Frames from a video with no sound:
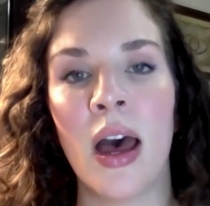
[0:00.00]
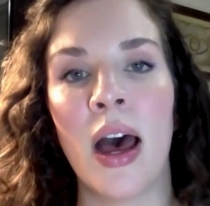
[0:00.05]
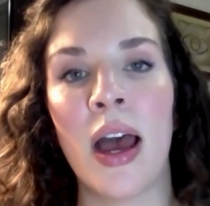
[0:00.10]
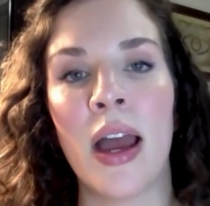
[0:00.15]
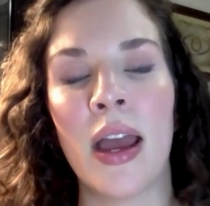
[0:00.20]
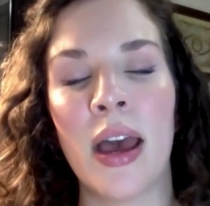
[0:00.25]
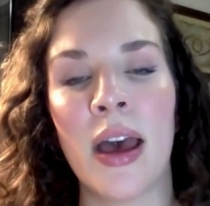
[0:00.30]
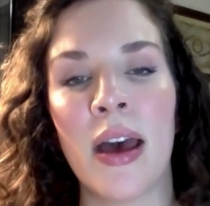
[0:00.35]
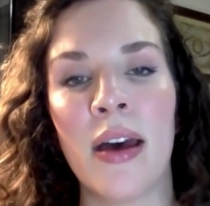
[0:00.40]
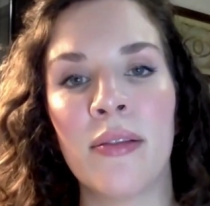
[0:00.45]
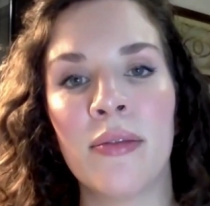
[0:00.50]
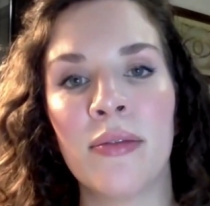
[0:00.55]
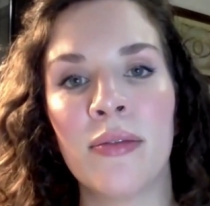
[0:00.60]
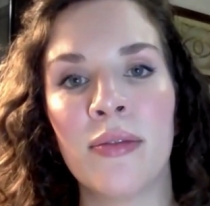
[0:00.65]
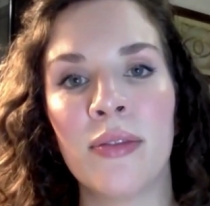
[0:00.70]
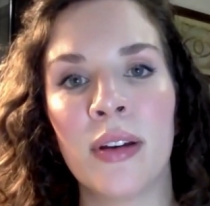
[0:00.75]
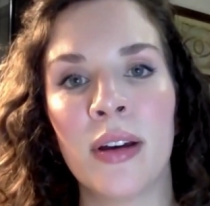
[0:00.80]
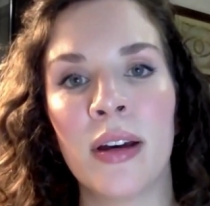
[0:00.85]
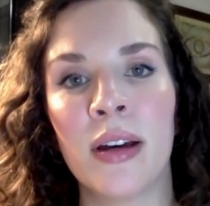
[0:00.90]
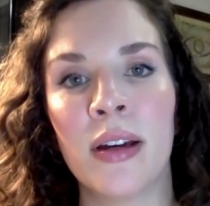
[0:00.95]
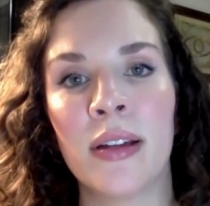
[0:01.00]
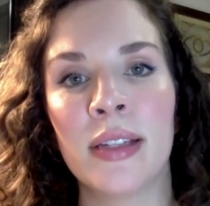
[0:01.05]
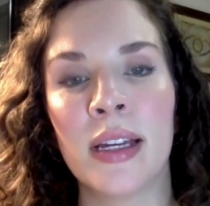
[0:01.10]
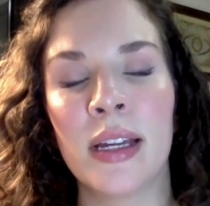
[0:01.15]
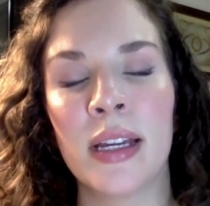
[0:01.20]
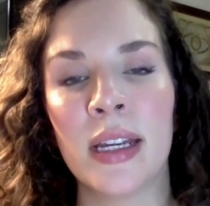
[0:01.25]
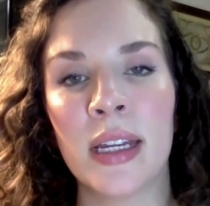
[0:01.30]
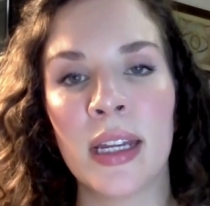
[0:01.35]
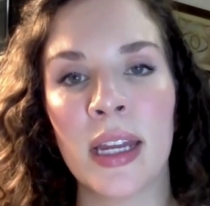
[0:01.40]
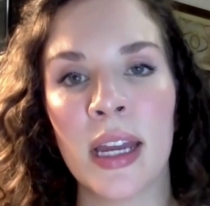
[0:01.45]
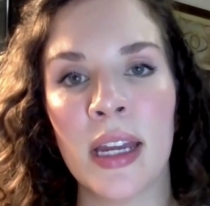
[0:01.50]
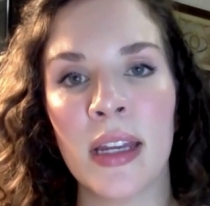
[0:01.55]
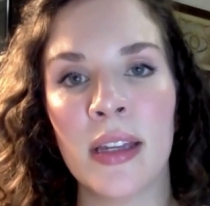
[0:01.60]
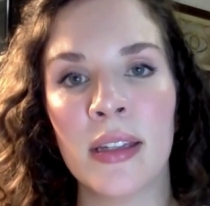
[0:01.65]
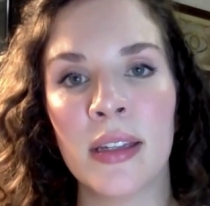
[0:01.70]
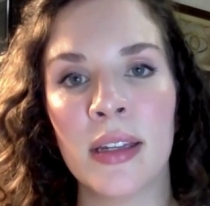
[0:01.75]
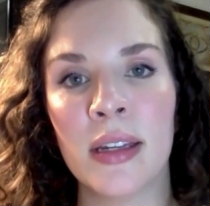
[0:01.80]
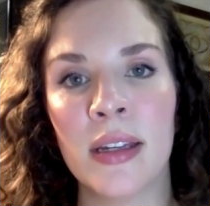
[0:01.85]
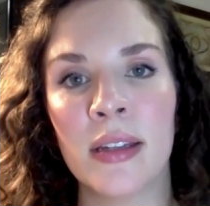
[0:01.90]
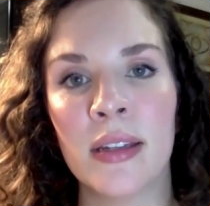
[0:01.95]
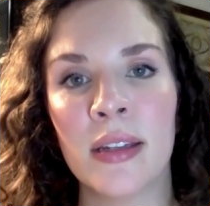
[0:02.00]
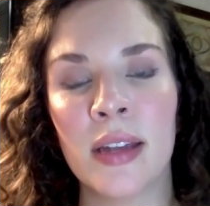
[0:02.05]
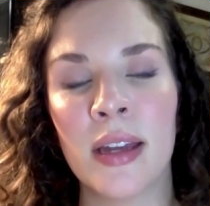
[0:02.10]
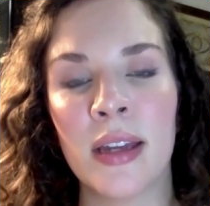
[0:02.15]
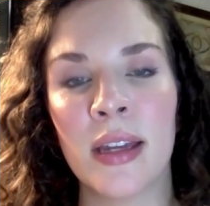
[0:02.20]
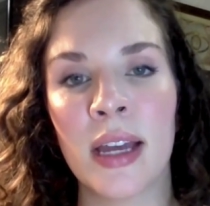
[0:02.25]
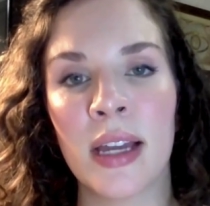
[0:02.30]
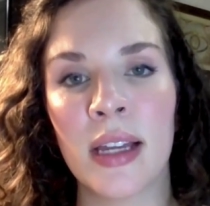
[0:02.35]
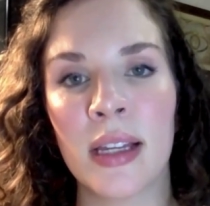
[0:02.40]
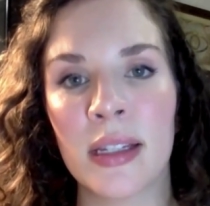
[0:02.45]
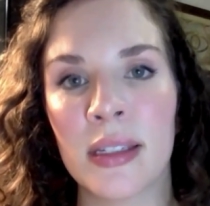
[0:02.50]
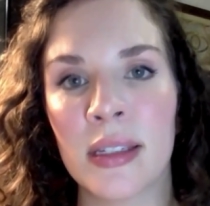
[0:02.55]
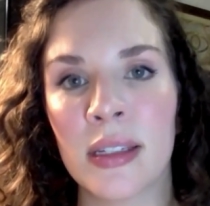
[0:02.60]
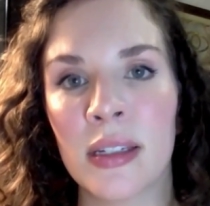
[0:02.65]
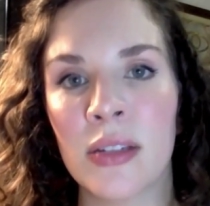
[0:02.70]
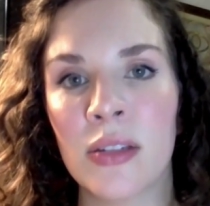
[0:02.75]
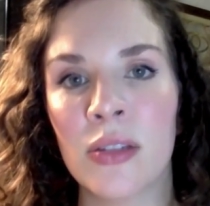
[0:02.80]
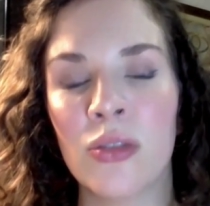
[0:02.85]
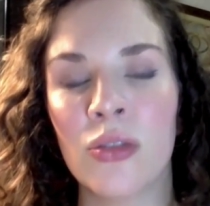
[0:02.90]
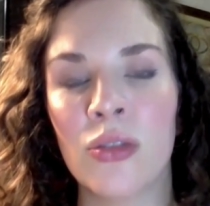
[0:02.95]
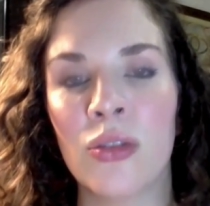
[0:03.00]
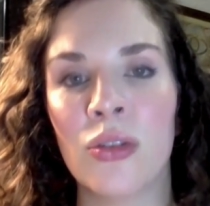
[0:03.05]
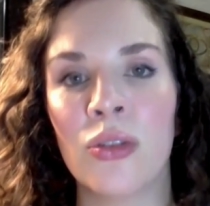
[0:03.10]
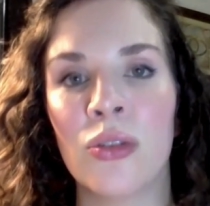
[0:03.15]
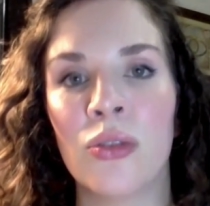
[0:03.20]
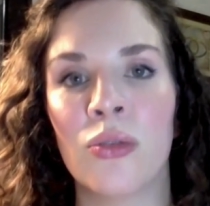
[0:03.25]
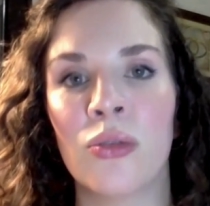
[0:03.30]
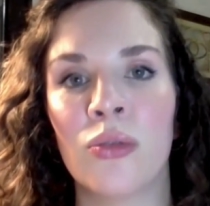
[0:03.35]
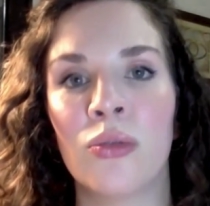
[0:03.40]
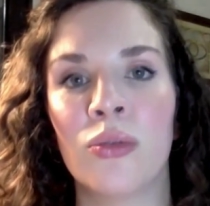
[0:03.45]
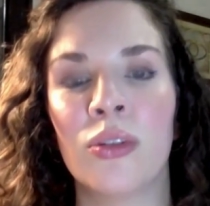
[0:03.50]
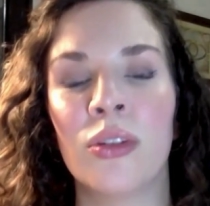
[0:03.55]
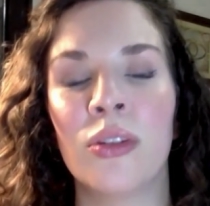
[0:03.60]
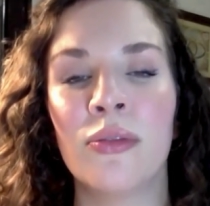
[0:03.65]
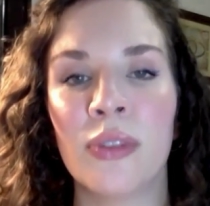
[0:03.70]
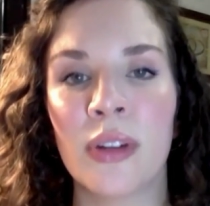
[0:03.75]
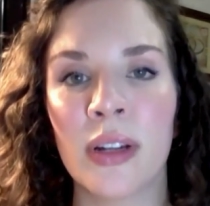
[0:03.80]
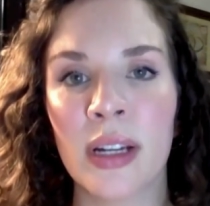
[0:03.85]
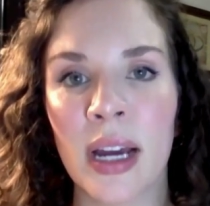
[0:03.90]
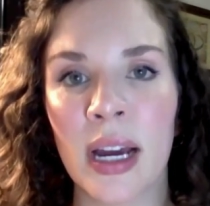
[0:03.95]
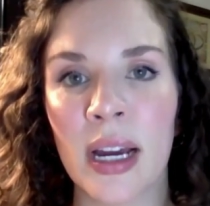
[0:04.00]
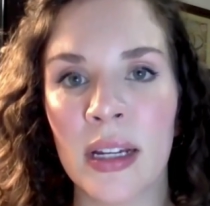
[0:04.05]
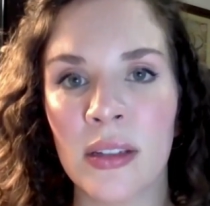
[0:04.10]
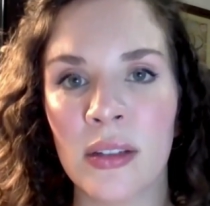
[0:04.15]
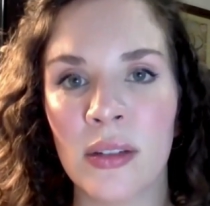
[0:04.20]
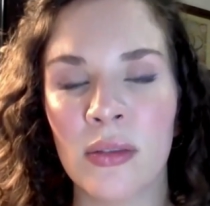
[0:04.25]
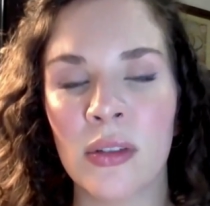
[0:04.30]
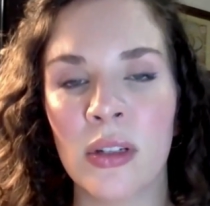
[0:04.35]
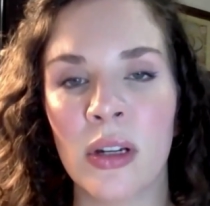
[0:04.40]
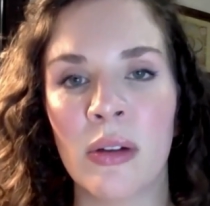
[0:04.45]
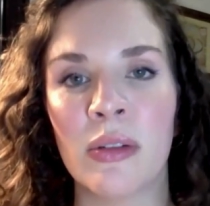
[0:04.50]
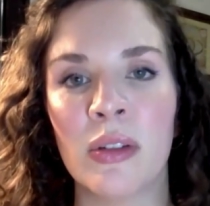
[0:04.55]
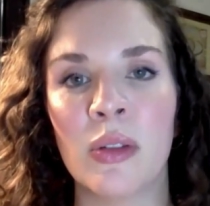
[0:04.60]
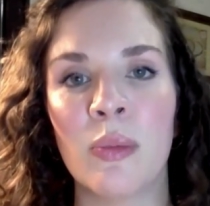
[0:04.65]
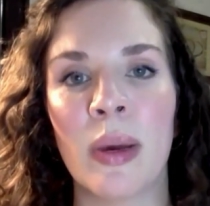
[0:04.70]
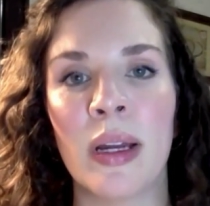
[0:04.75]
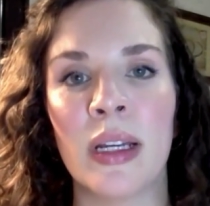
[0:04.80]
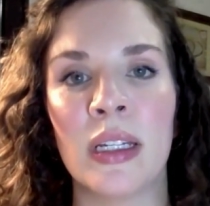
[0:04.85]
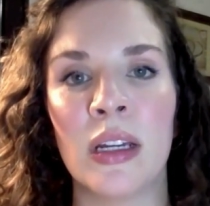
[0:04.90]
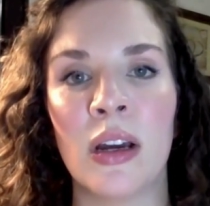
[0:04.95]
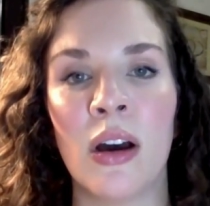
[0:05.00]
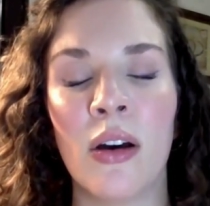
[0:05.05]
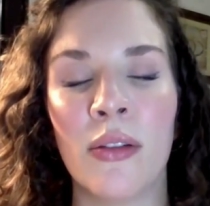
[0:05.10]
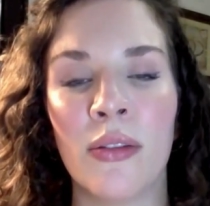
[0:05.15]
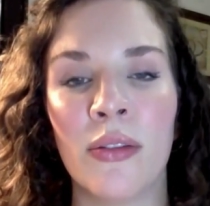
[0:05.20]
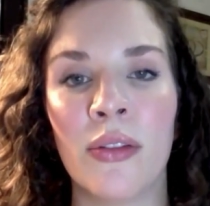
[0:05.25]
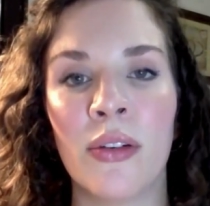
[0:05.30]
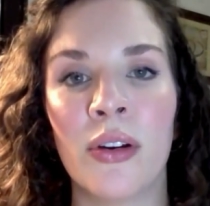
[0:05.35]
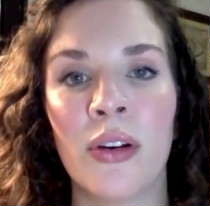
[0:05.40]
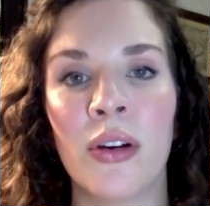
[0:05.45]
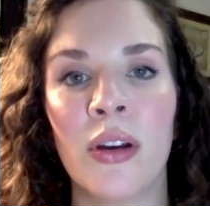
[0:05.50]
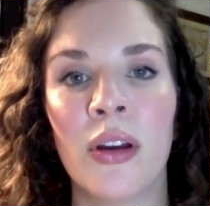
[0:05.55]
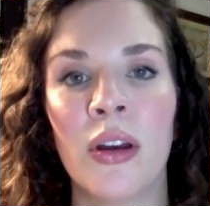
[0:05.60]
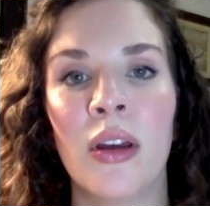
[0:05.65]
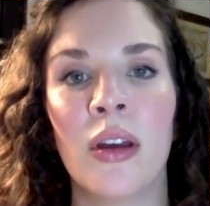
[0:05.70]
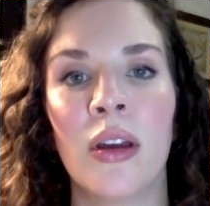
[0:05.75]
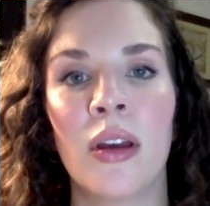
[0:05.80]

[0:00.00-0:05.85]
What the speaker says: I have dedicated analysis to different kinds of stories by the author,